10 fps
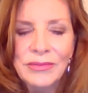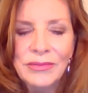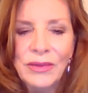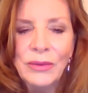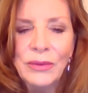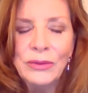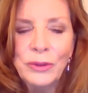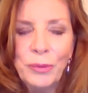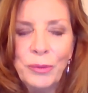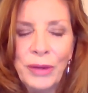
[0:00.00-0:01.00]
Use
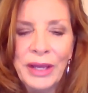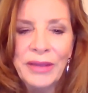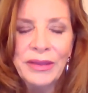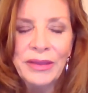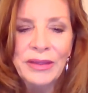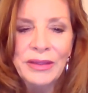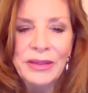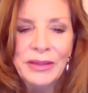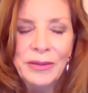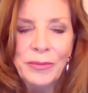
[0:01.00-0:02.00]
your breath,
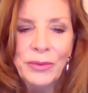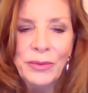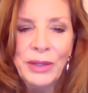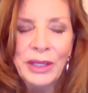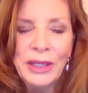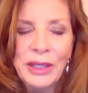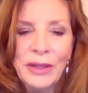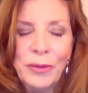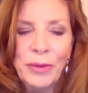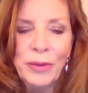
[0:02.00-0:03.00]
bringing
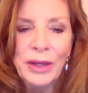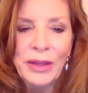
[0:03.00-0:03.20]
your breath